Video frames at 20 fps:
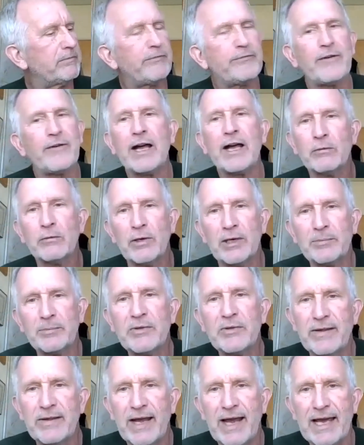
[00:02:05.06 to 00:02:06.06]
follow-up
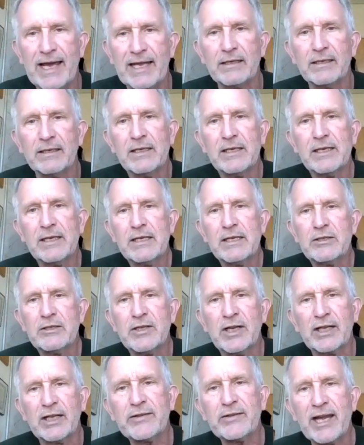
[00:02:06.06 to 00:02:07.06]
to that.
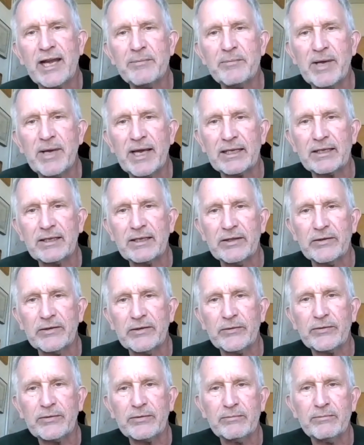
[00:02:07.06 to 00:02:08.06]
John Steinbeck
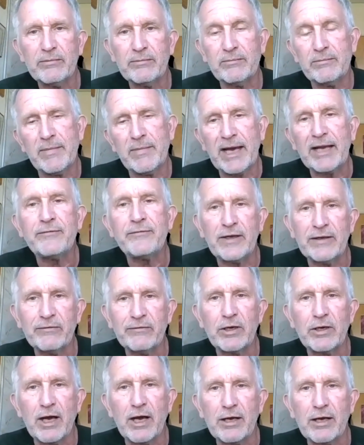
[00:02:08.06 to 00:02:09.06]
is my
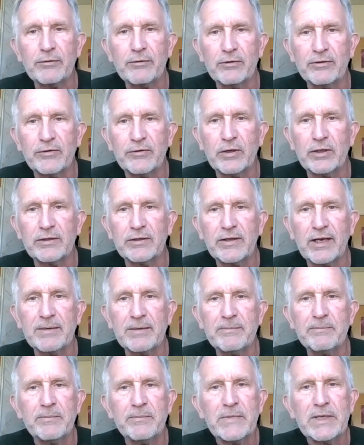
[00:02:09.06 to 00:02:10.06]
favorite author of all
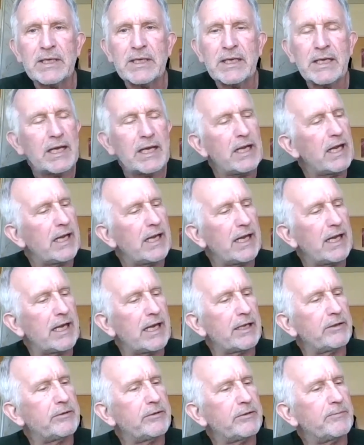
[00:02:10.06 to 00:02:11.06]
time,
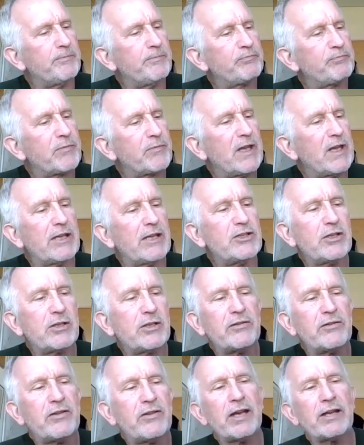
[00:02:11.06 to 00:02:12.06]
and as you
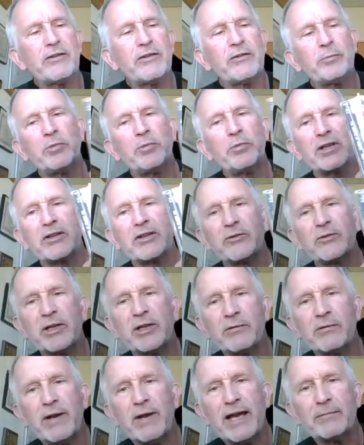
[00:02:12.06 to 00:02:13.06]
can tell, this book has been
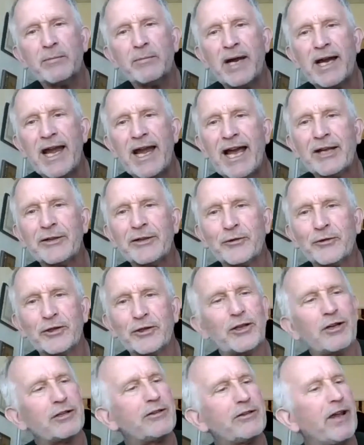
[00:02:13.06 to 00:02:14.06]
around my house for a
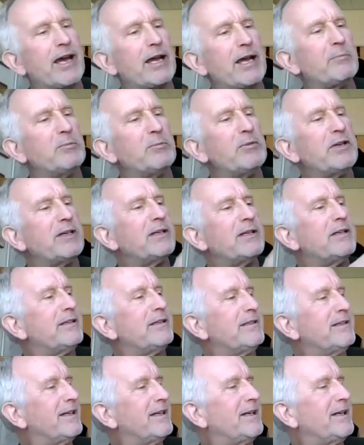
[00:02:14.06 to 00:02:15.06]
long time.
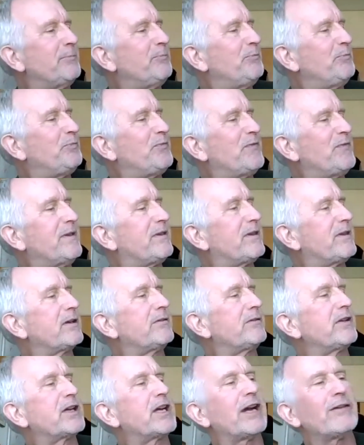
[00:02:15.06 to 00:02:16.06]

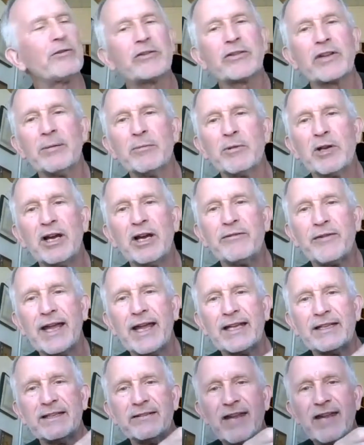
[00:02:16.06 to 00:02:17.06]
The cover's coming off. I
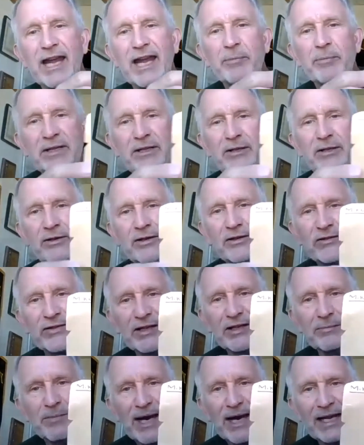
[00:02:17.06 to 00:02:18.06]
had to tape it. You can
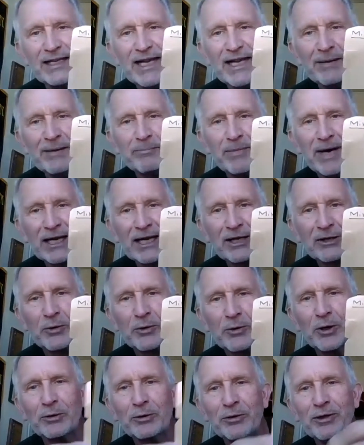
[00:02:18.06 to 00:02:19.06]
see my name, Mike
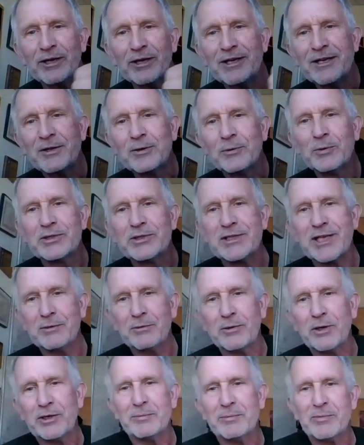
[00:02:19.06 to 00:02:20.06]
Croth, which I
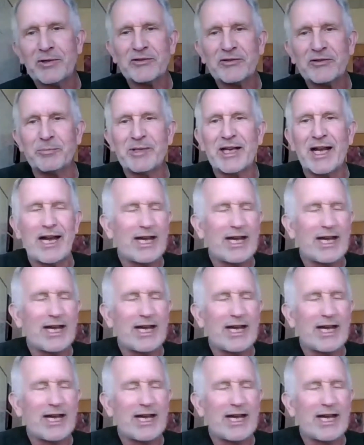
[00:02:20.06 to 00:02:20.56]
wrote. It must have been a